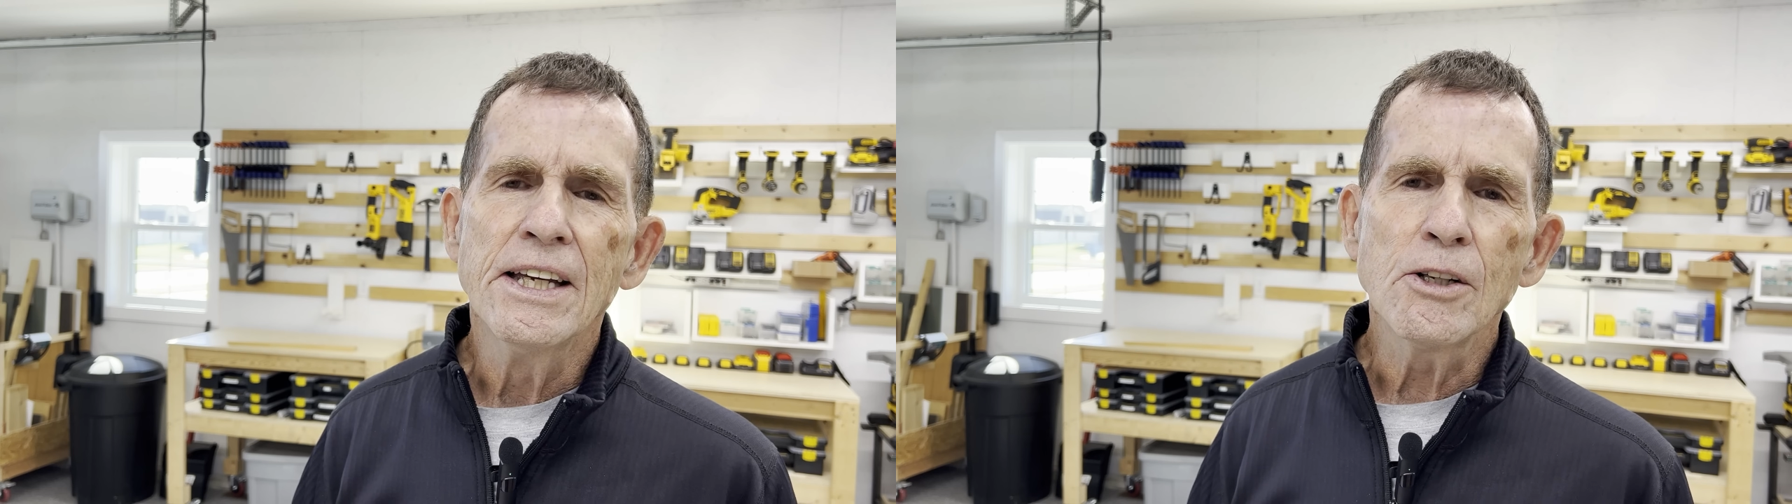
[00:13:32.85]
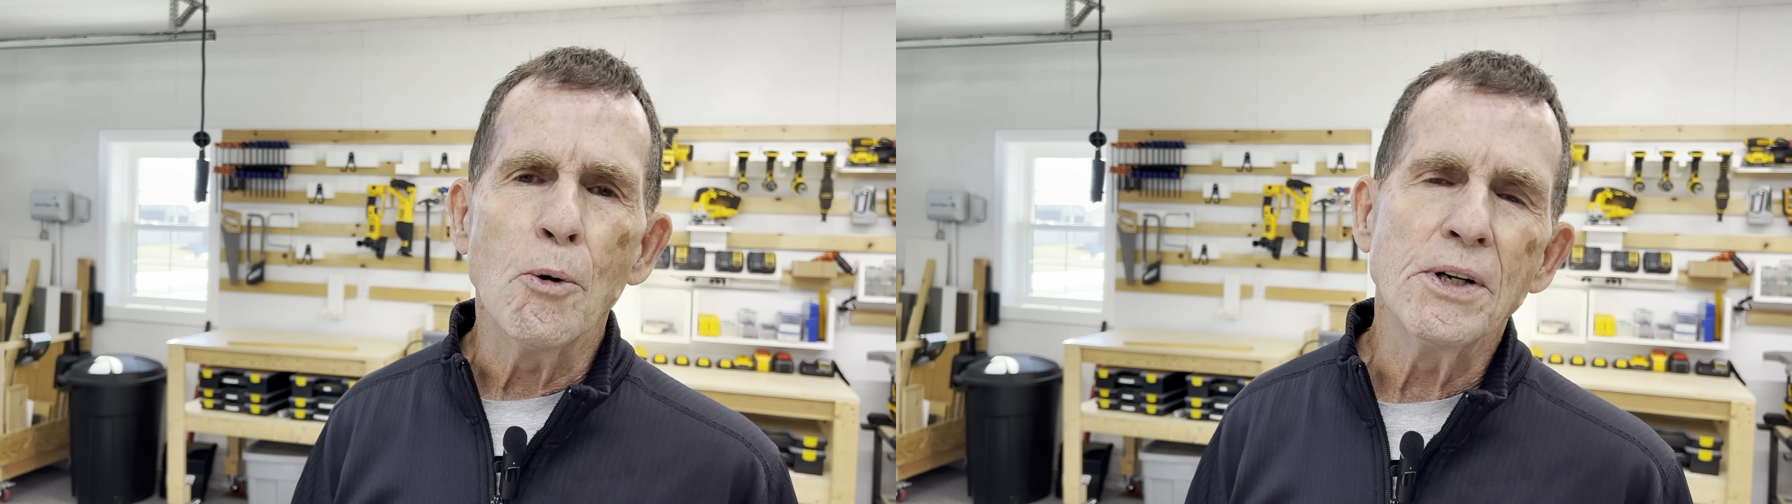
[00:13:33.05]

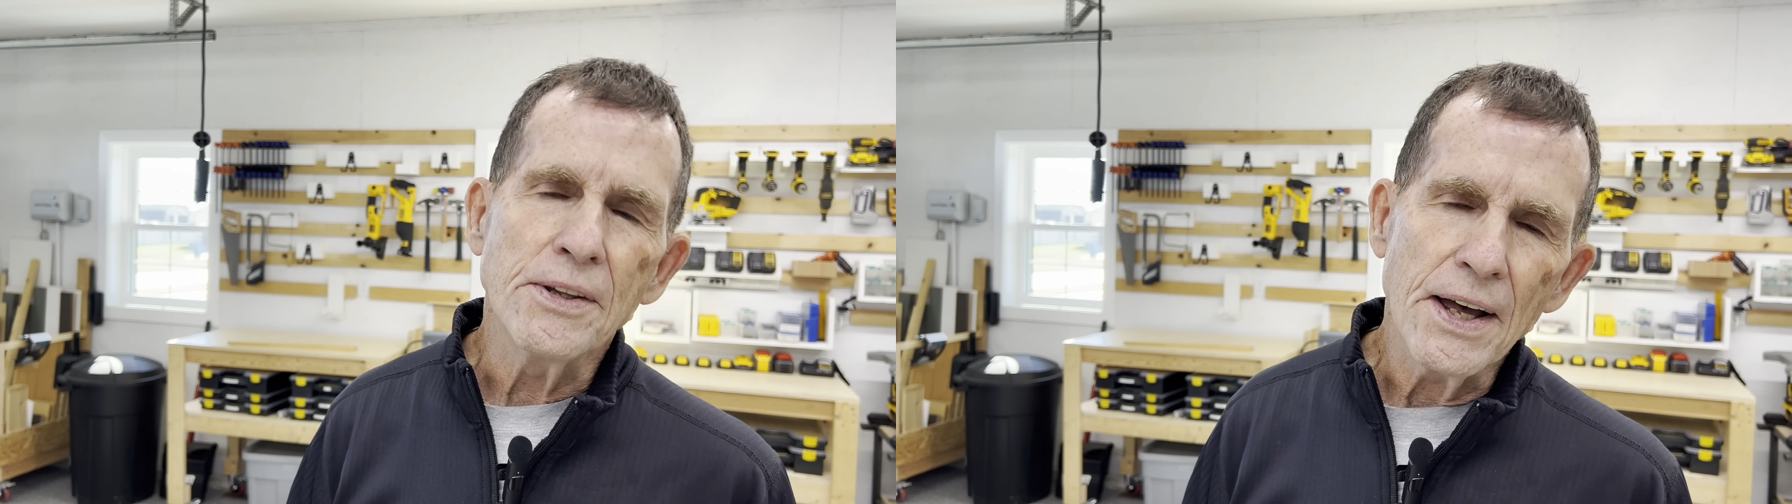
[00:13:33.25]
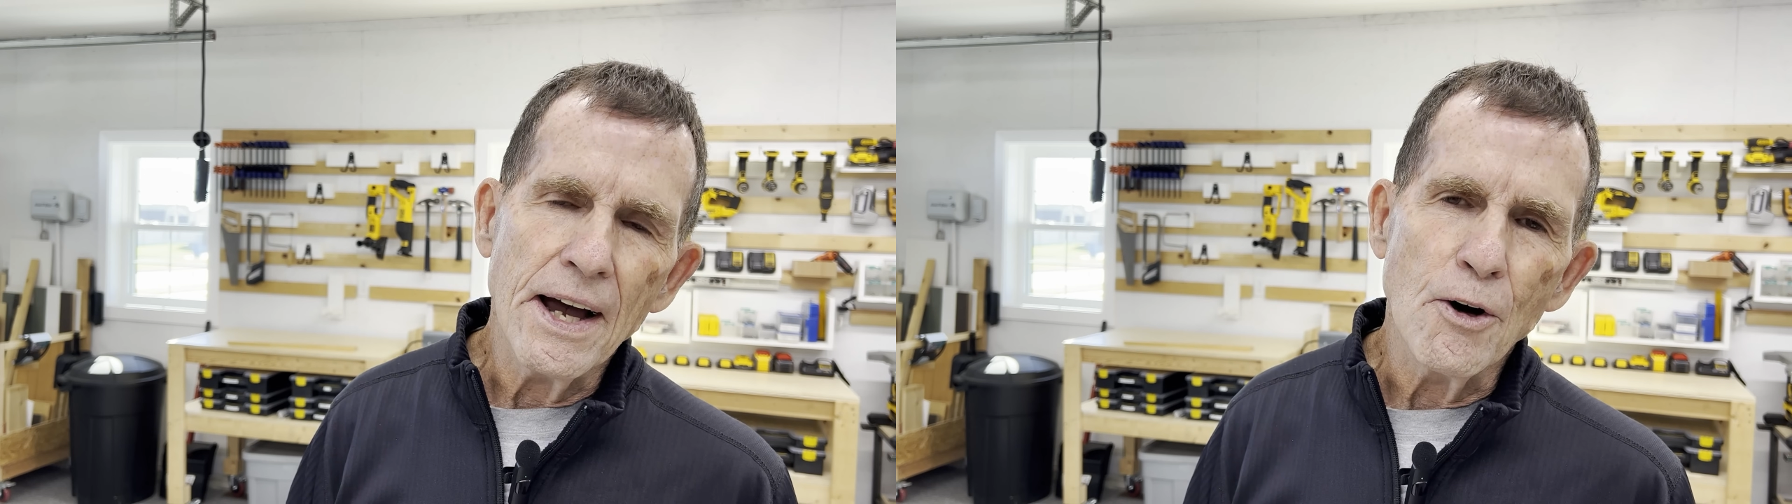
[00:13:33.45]
go into
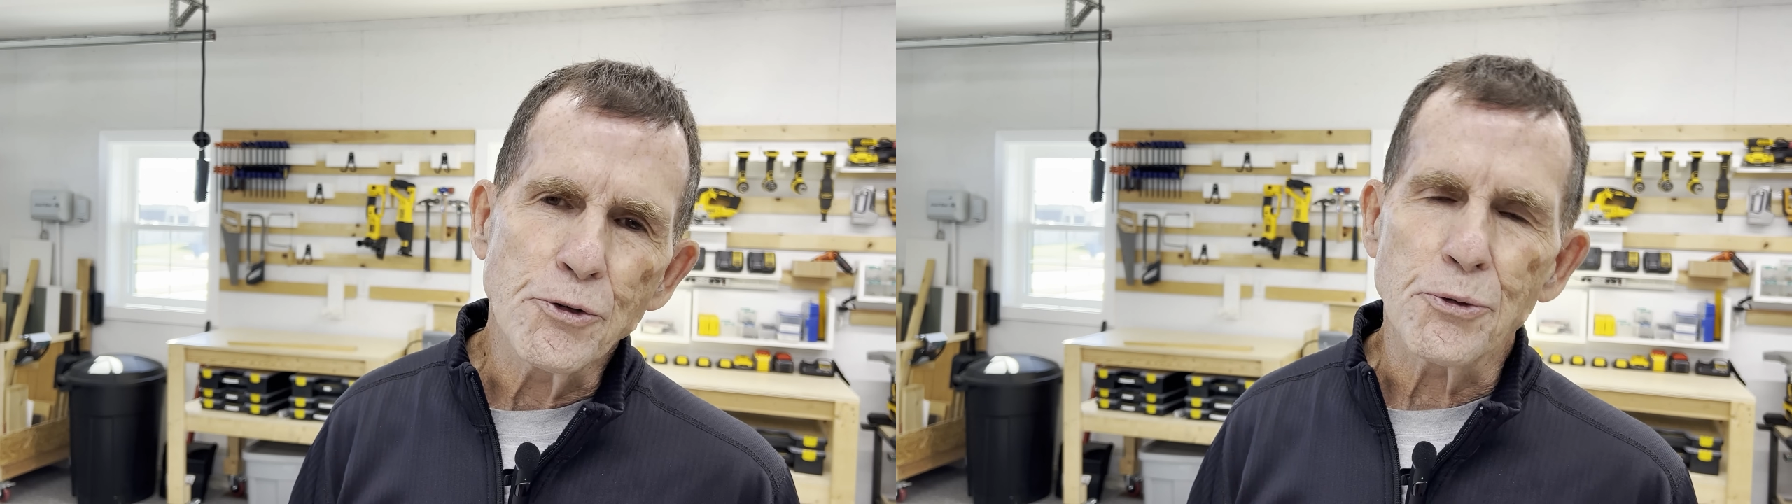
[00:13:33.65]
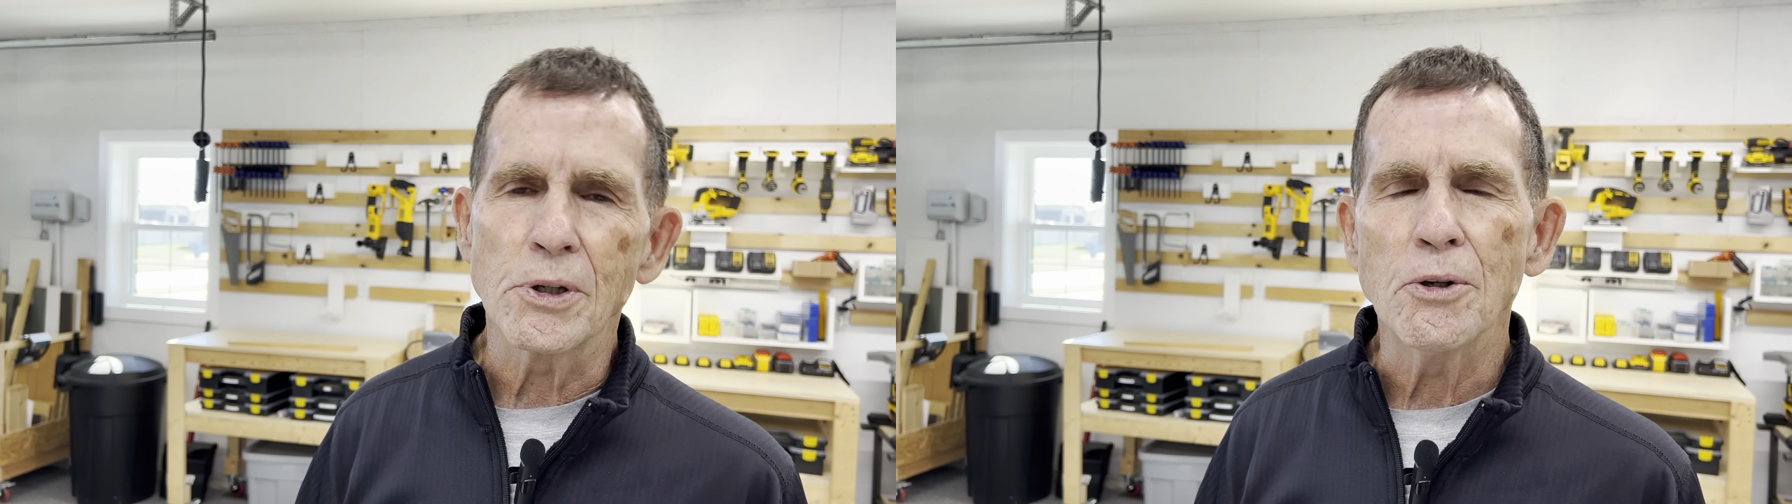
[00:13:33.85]
the
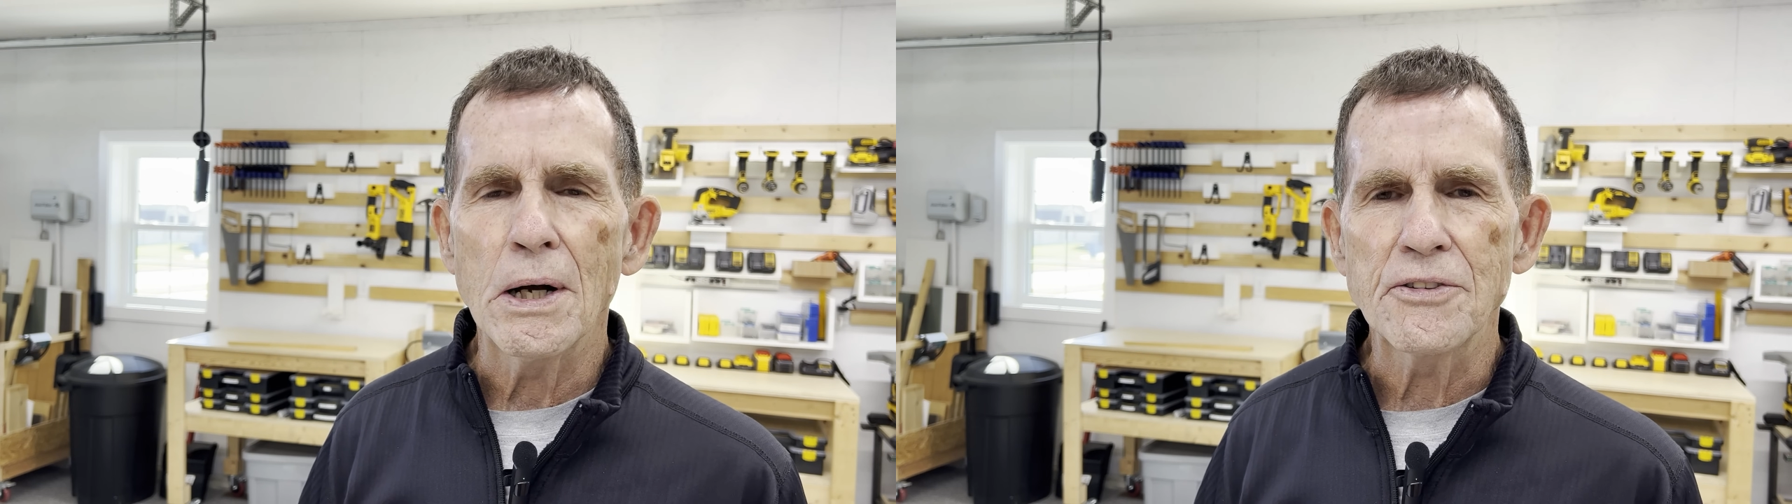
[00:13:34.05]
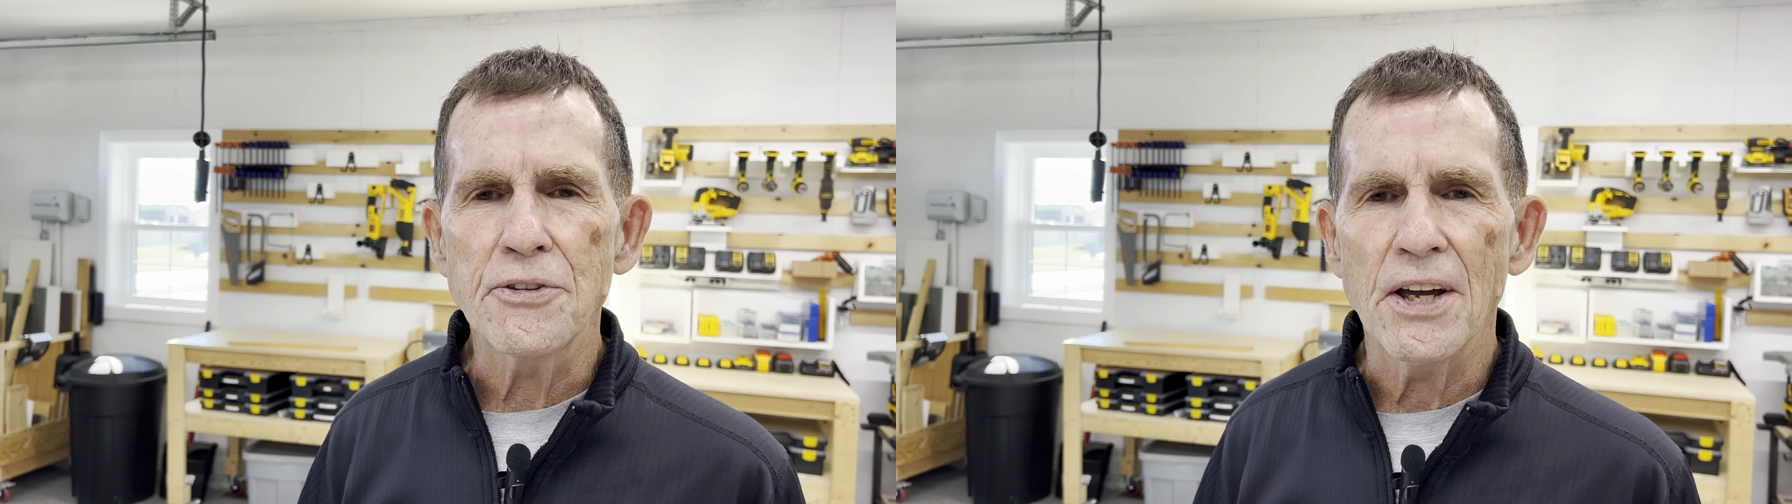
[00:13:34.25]
house or go
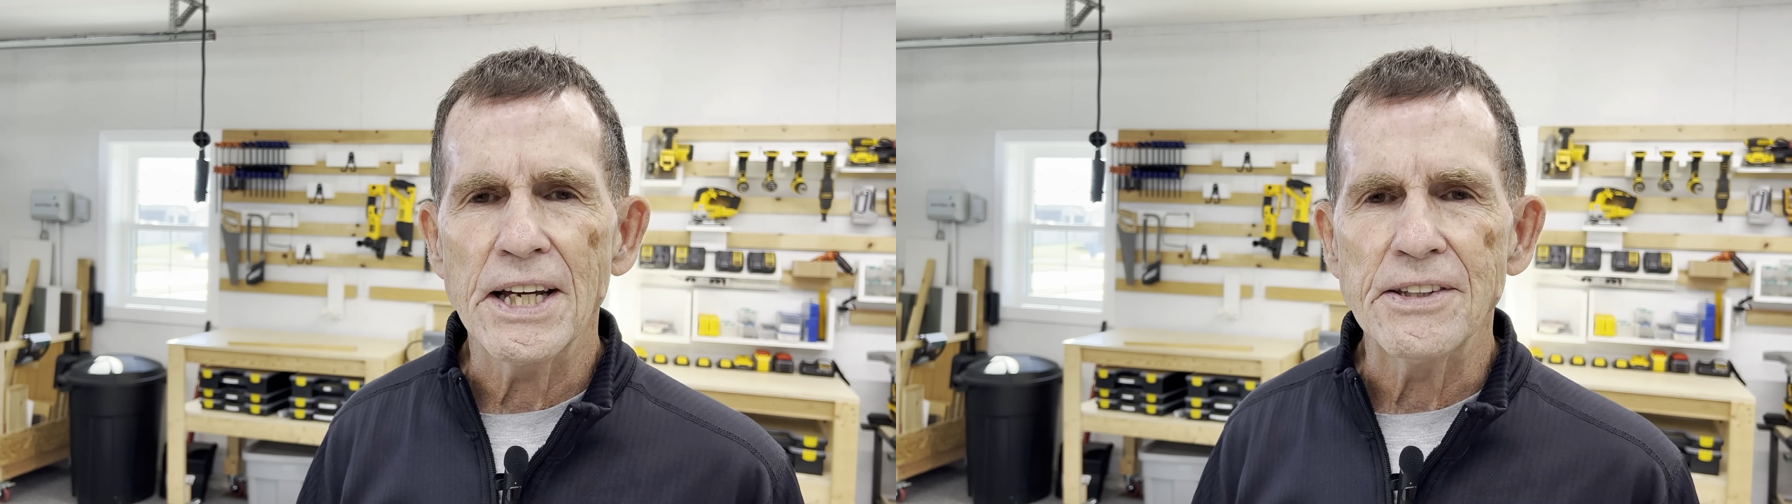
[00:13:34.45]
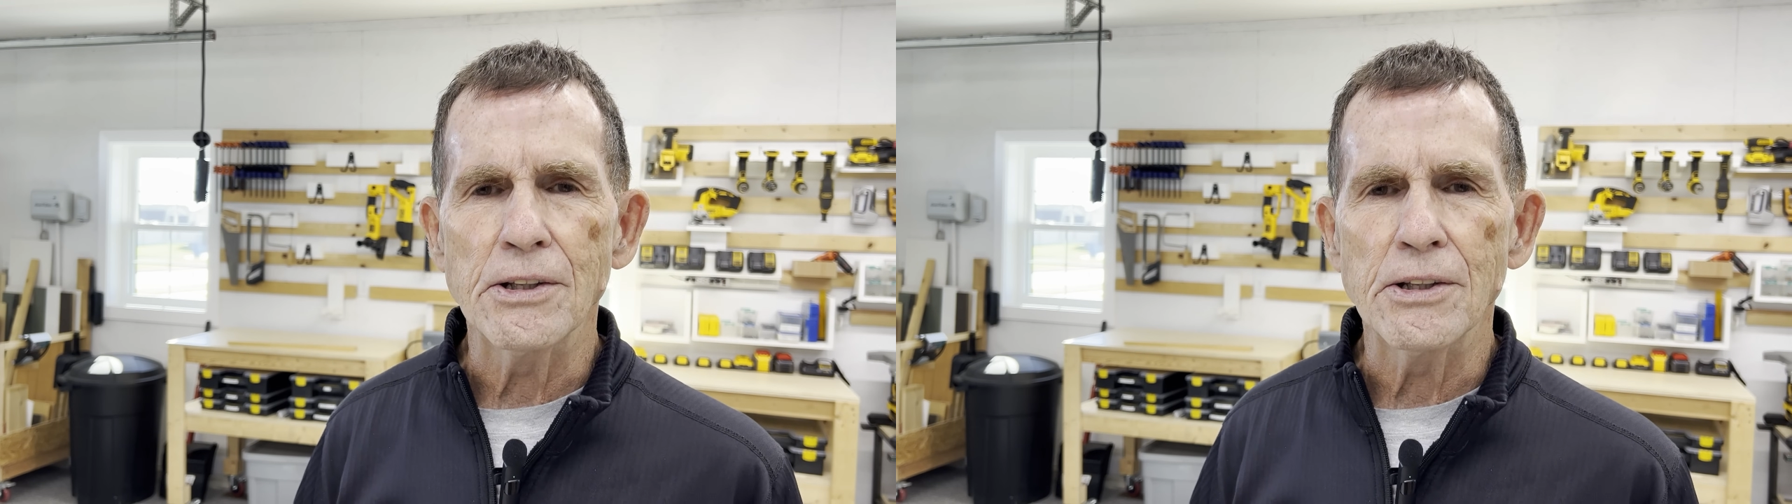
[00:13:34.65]
outside,